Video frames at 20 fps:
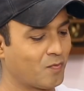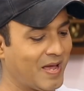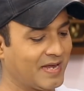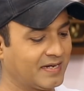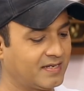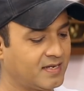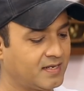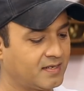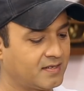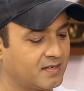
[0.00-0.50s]

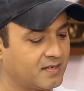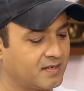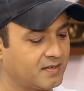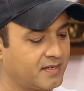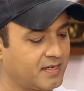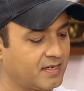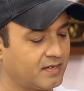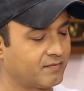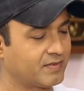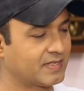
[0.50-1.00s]
Romantic dinner
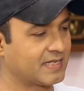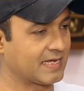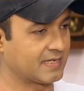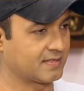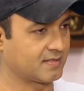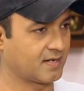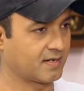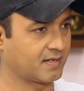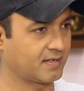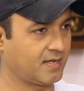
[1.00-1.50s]
date with
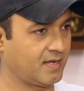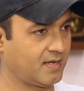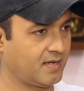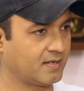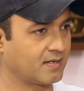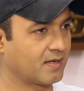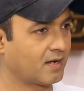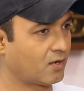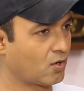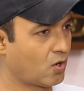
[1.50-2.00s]

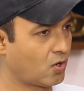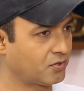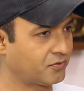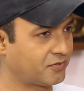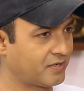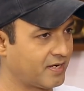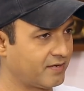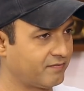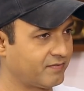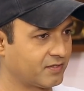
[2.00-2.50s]
SRK, your long
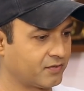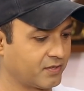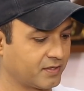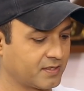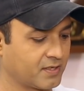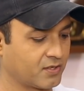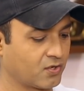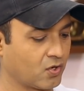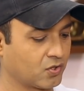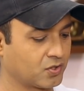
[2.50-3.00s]
drive with
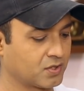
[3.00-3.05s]
Hrithik